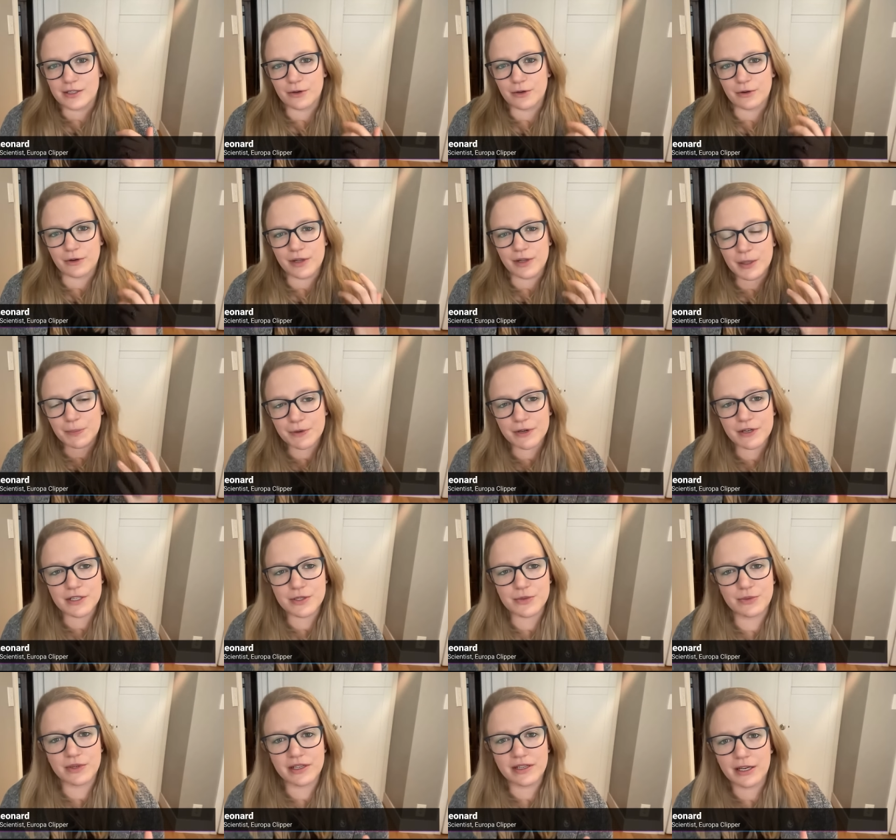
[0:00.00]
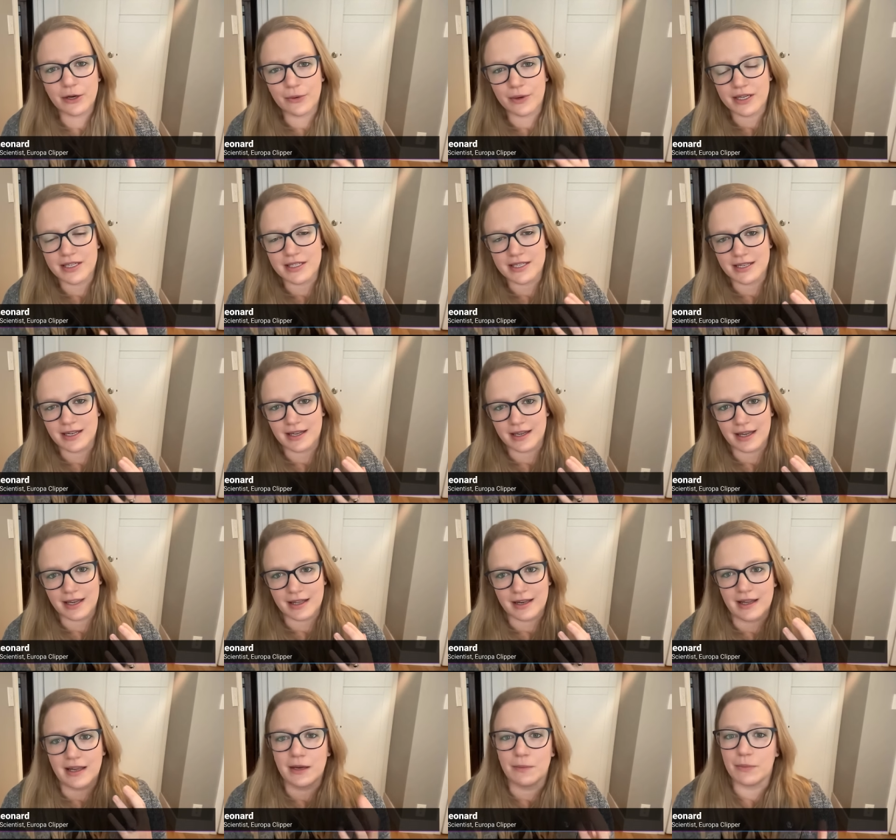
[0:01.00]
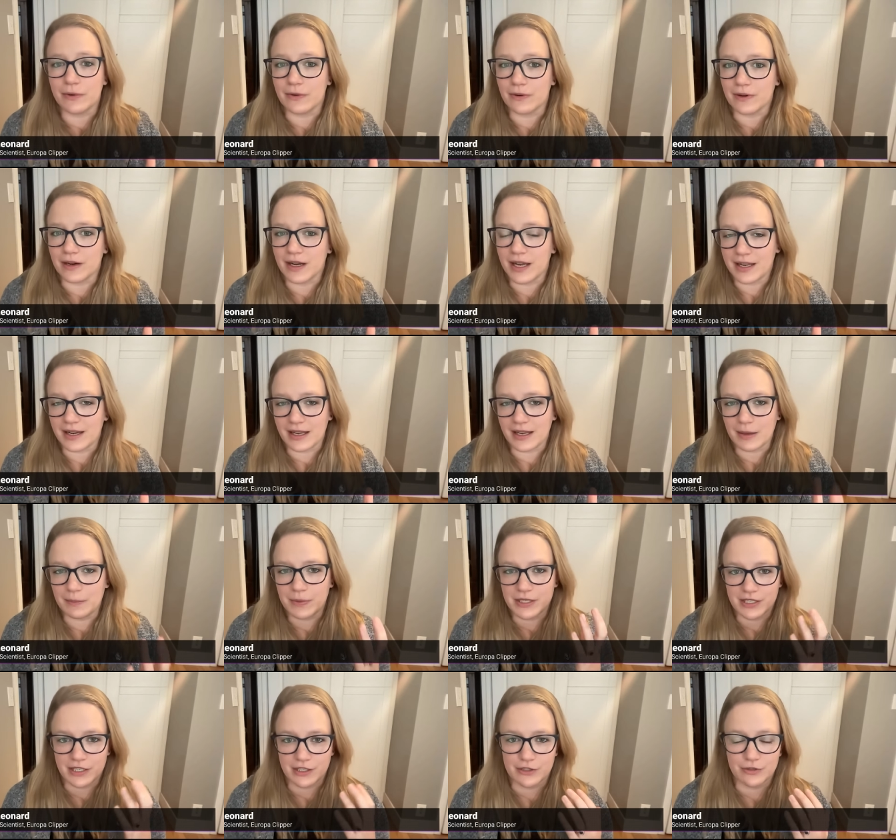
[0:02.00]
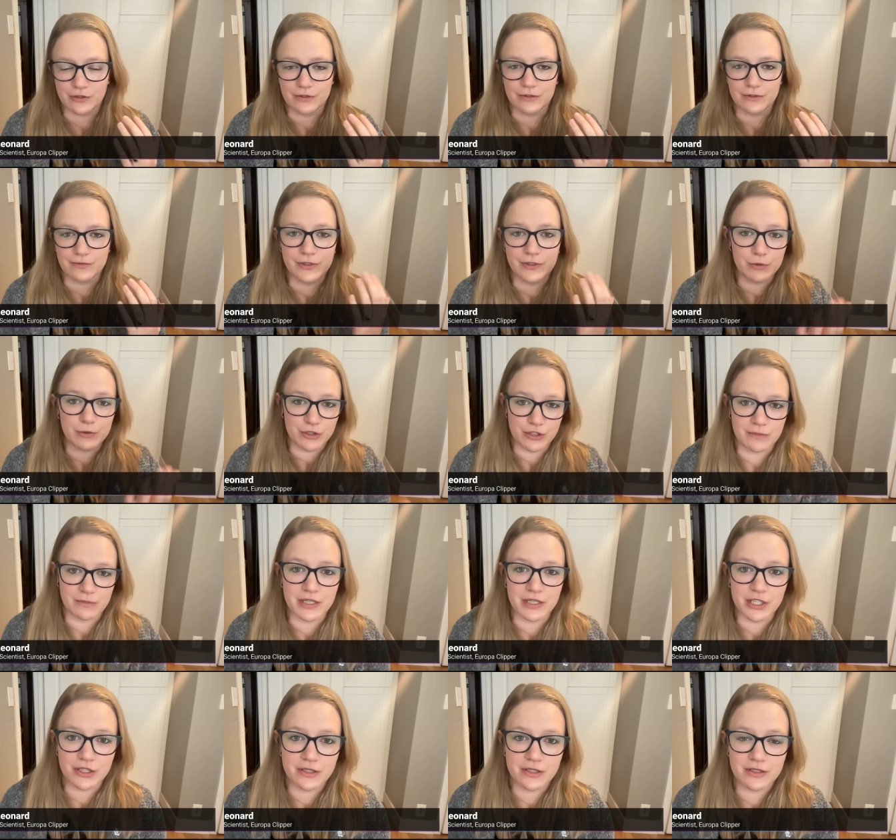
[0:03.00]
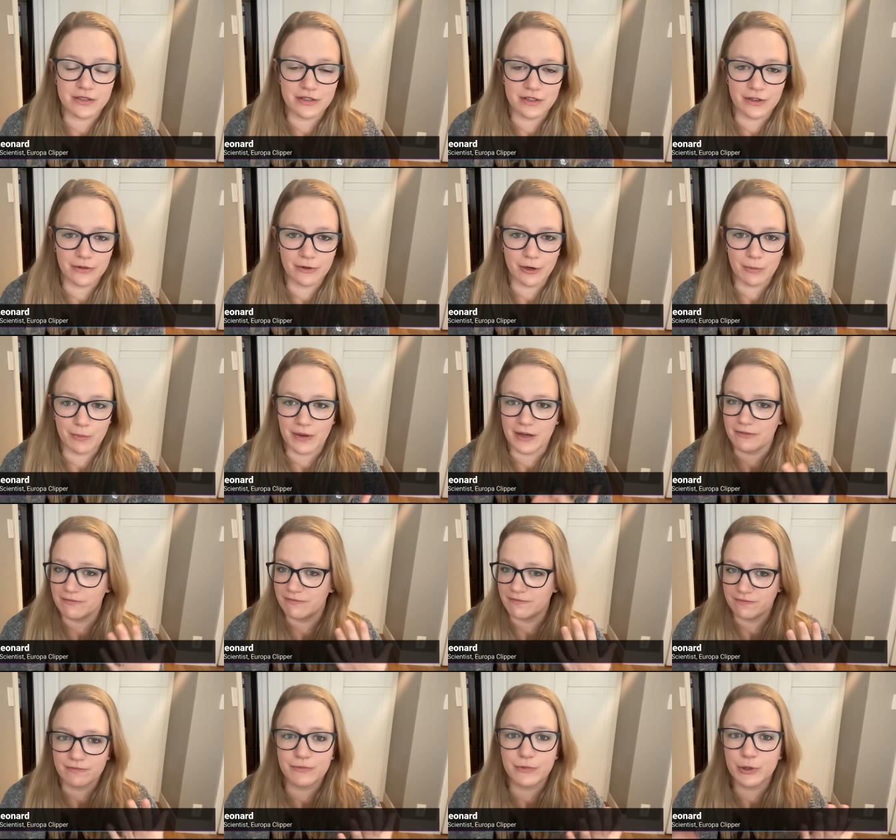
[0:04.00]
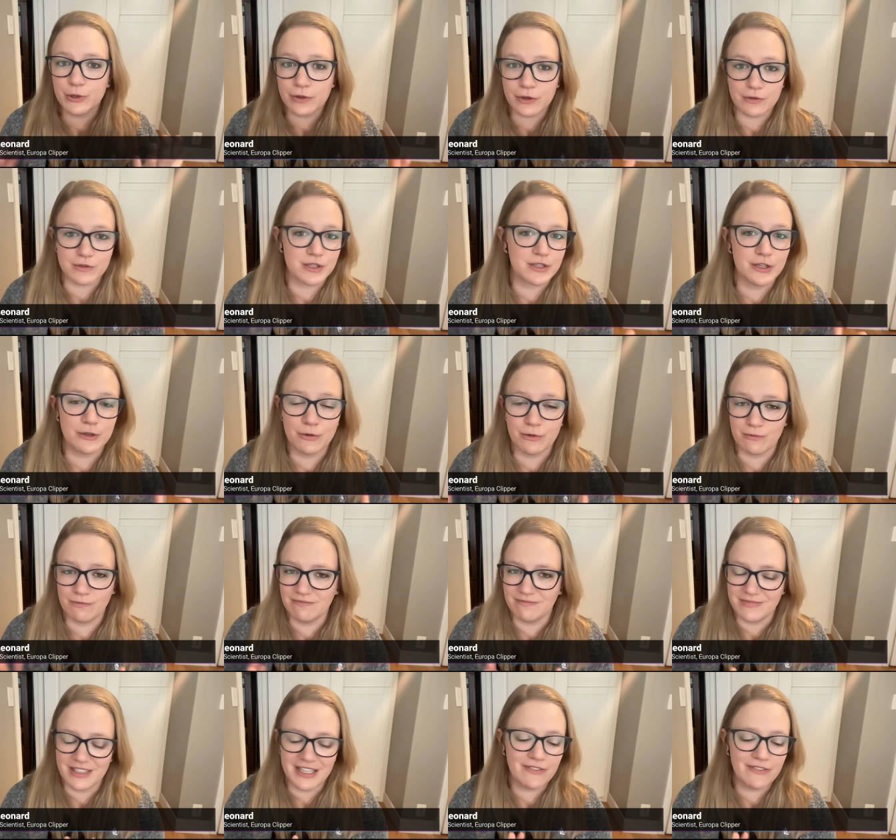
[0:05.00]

Clipper is really going to enable any potential future mission to Europa through those two